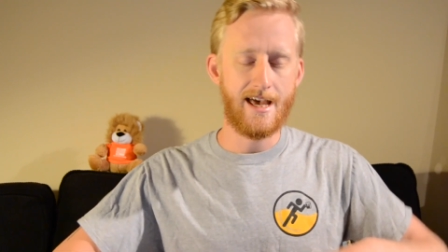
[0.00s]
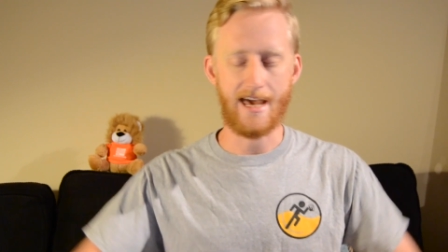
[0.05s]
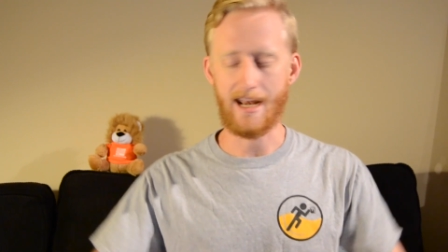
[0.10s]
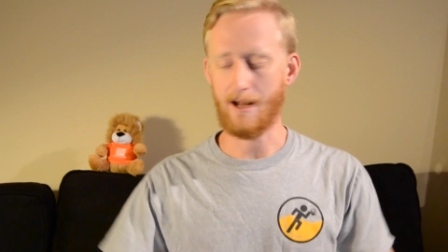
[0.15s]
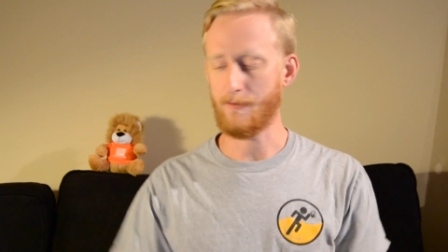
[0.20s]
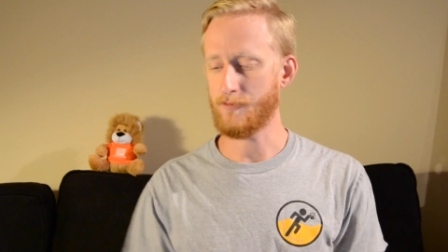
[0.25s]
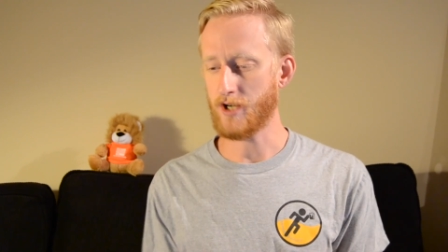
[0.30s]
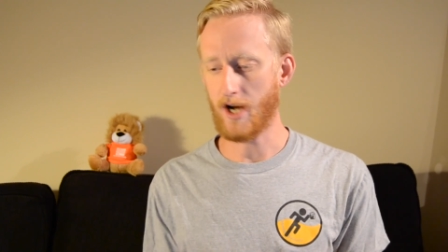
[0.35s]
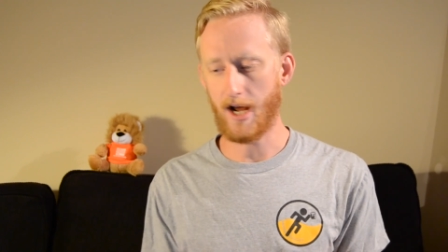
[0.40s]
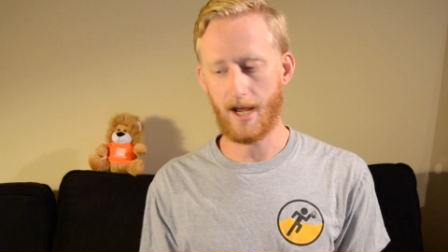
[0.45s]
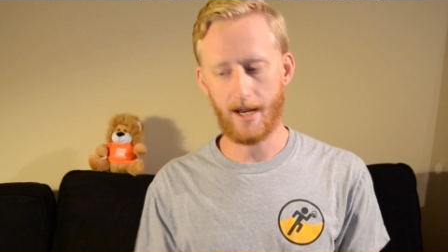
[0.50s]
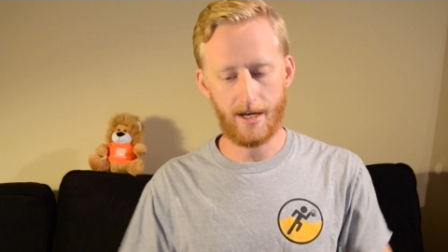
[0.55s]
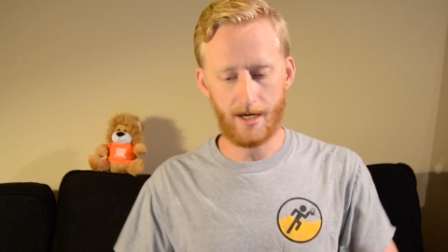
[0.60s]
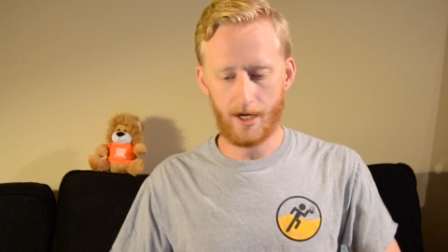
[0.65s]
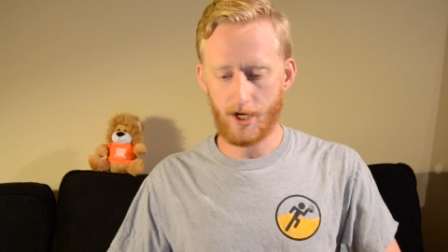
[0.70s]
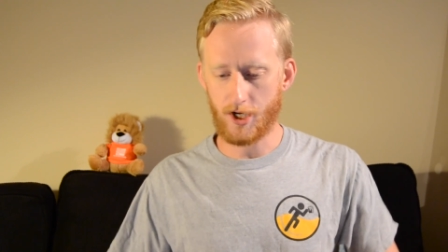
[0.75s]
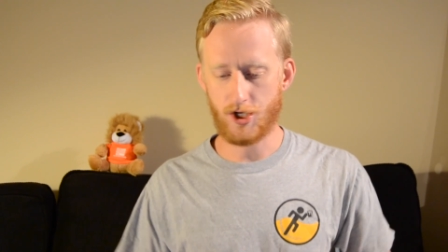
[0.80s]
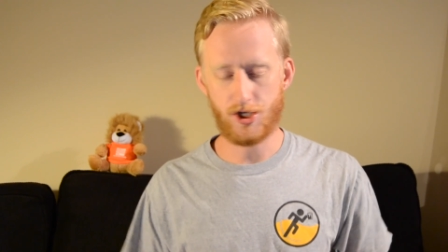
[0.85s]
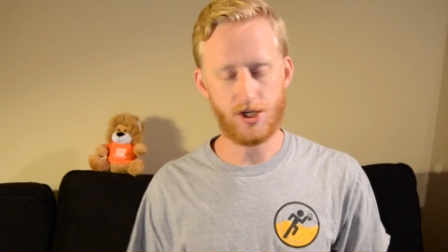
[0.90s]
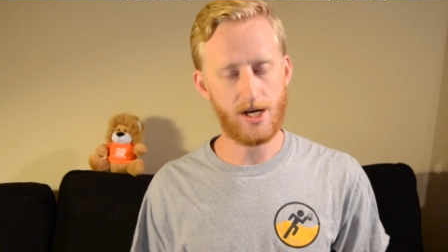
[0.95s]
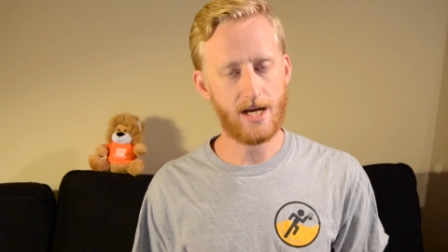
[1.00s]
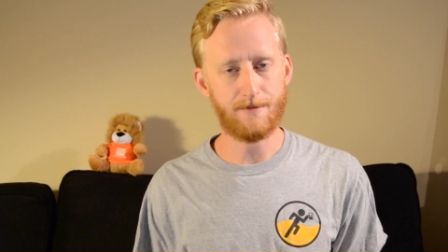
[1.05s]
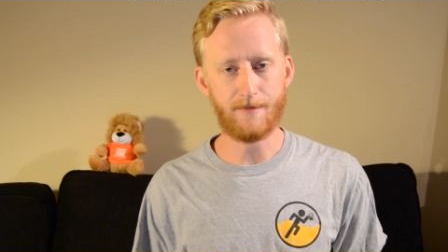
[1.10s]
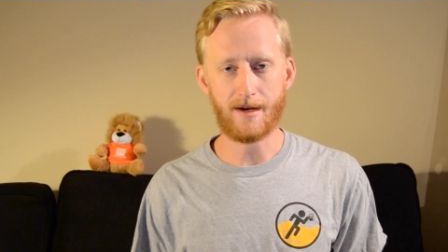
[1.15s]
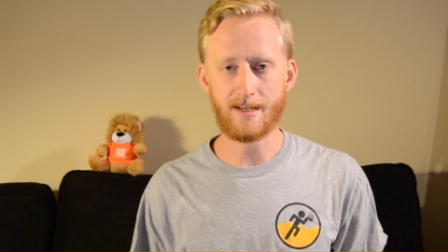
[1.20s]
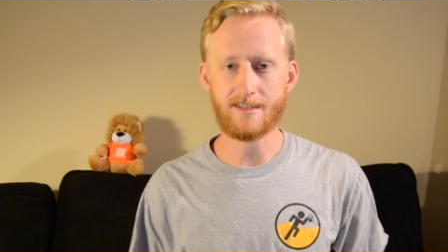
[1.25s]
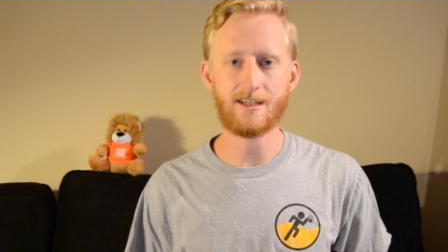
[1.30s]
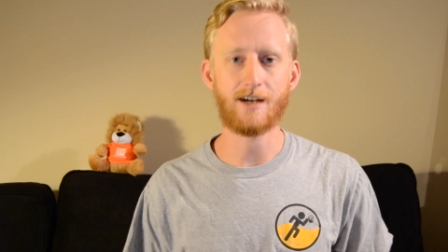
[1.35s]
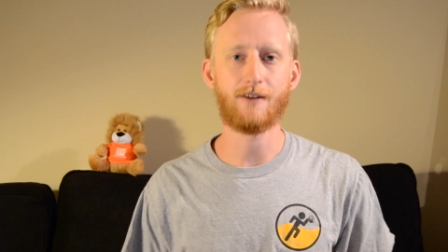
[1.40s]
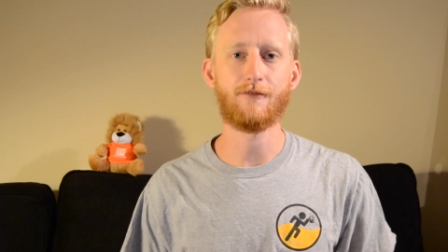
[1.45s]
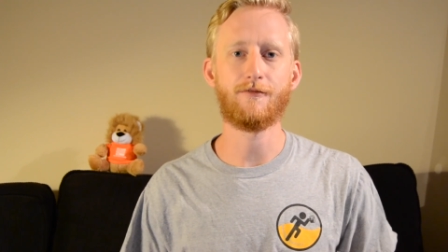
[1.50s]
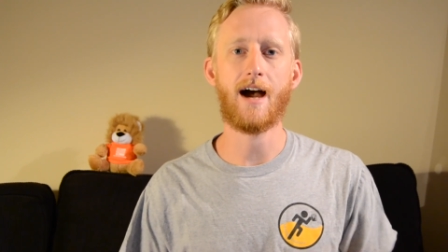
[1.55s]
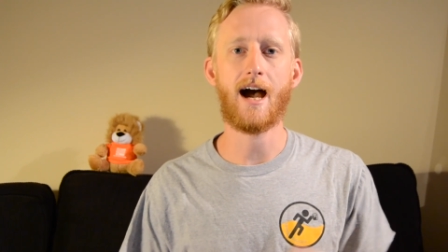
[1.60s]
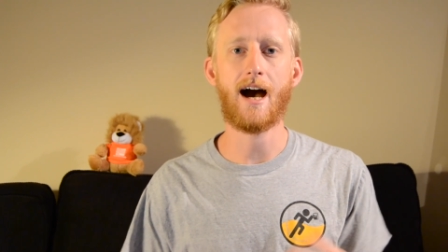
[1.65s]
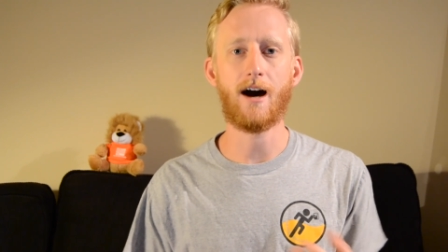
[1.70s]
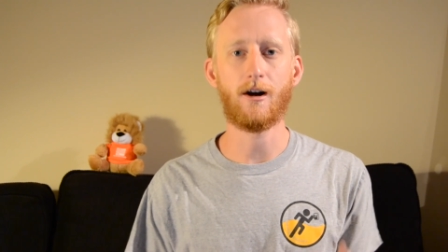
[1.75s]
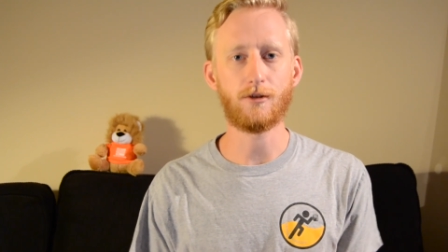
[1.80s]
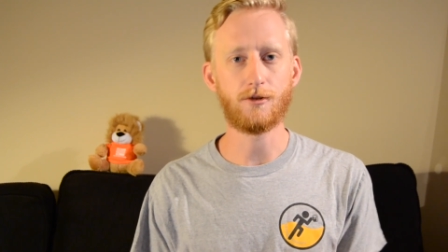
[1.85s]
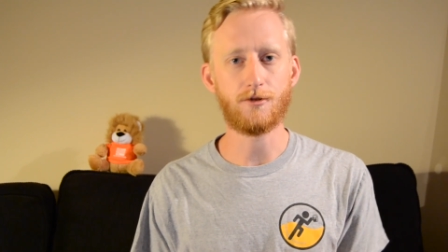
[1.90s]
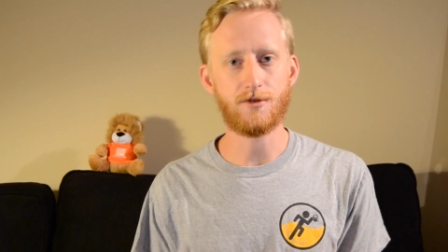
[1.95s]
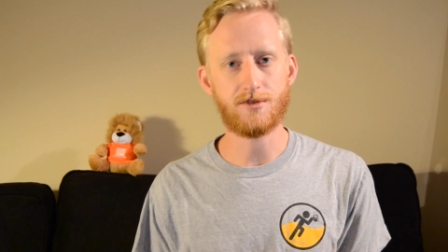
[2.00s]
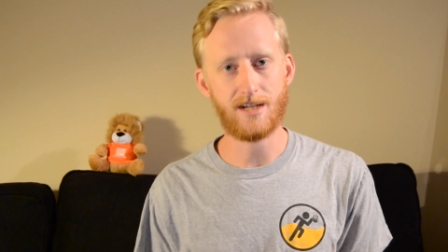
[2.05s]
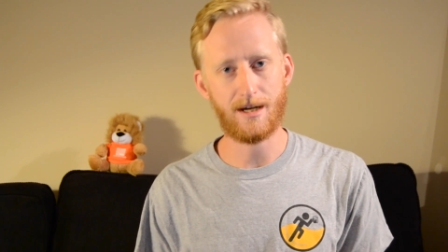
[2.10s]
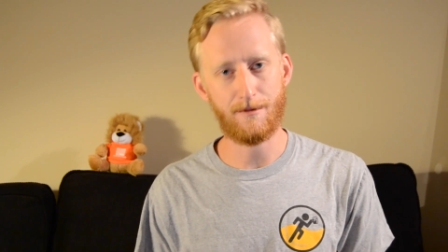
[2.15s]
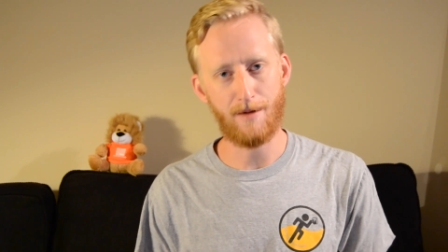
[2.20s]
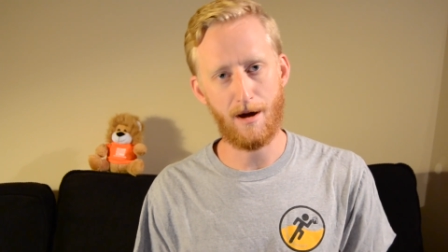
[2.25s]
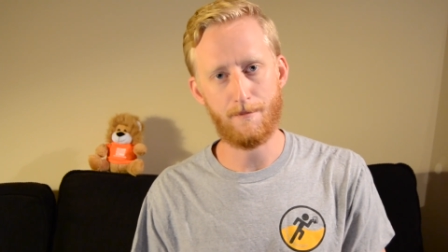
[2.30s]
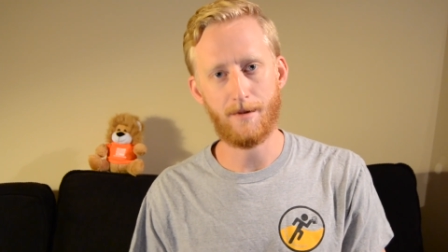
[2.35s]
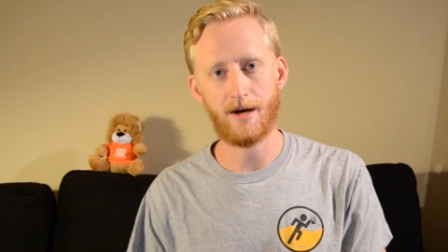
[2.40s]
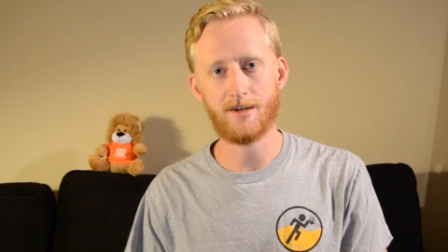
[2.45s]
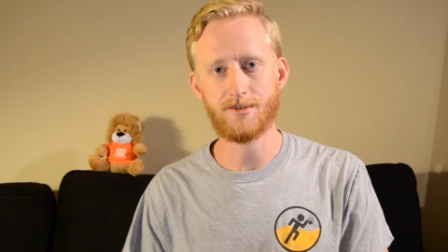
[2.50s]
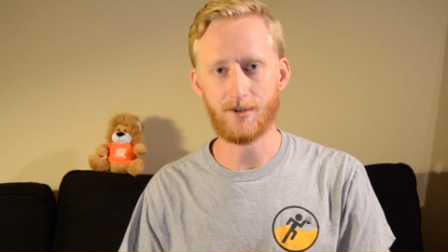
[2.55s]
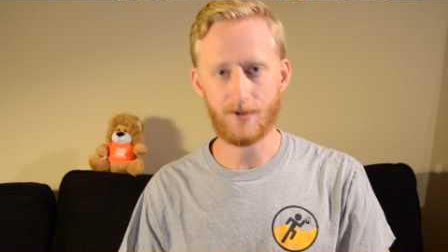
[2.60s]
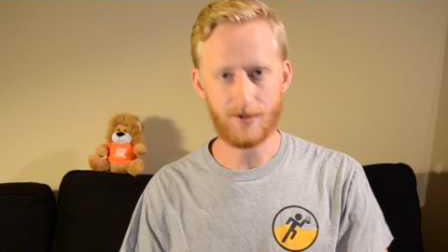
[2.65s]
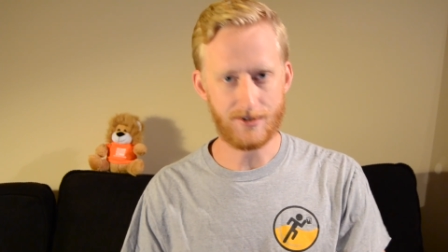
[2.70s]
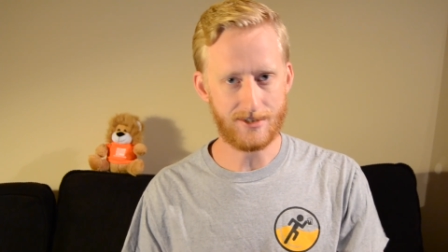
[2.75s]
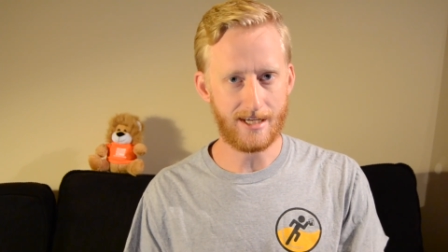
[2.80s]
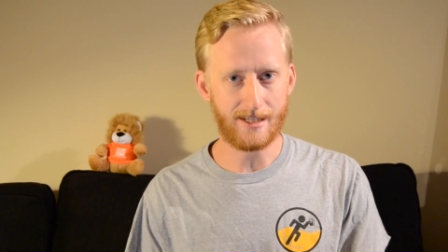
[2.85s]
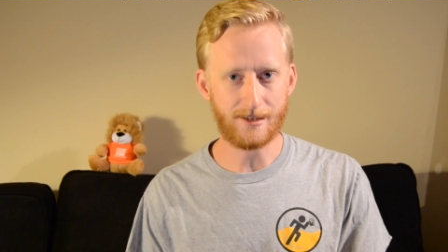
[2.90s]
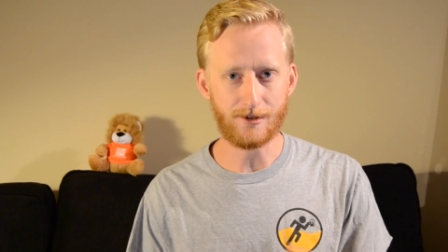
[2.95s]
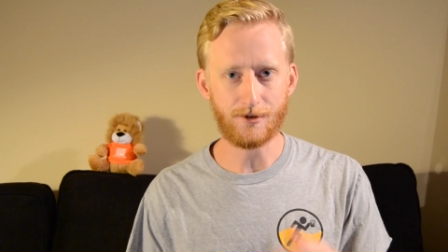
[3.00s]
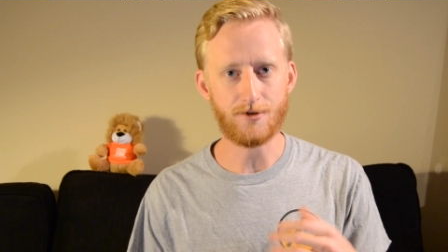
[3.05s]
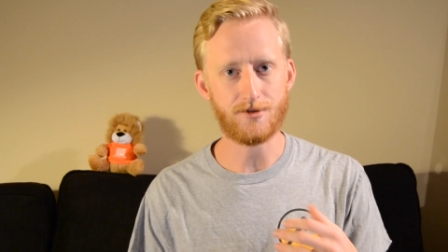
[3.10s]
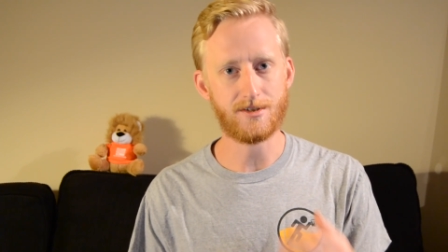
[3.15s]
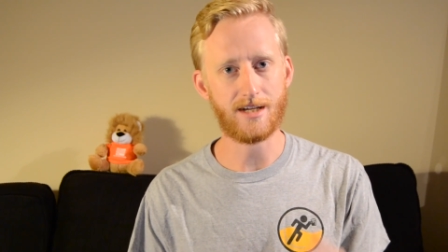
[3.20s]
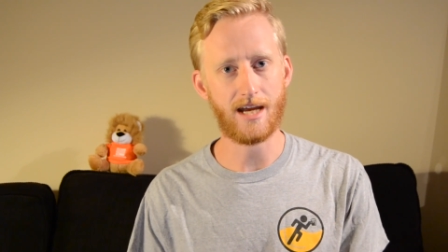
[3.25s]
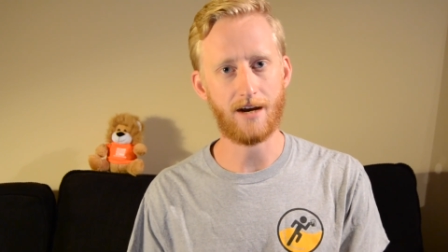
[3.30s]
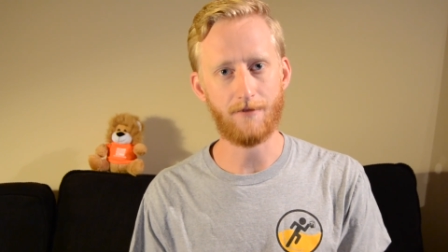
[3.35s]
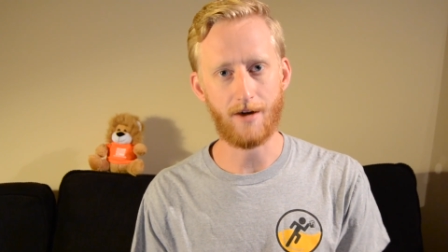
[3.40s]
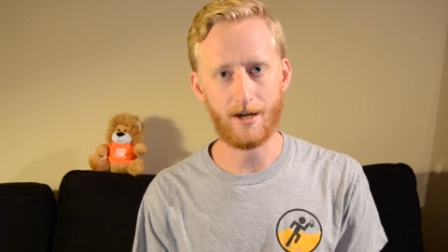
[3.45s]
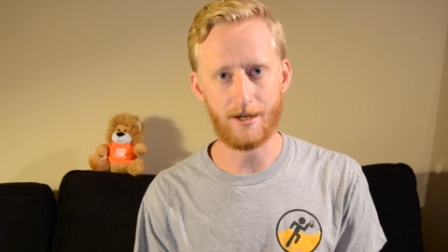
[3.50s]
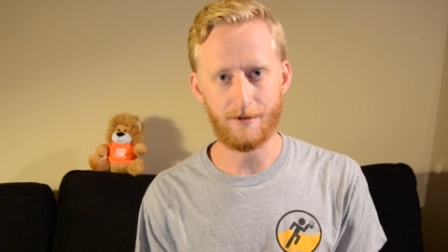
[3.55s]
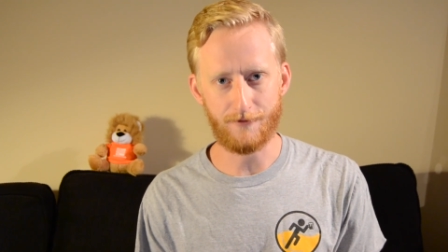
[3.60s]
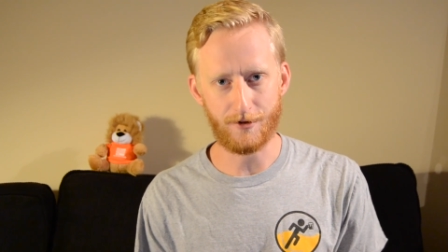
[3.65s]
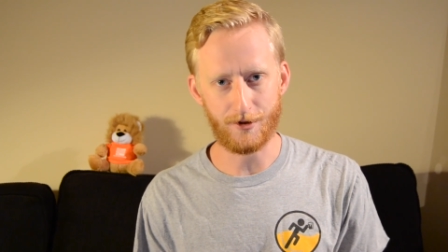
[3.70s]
and I'm trying to shake myself out, loosen up my muscles, stay loose, get ready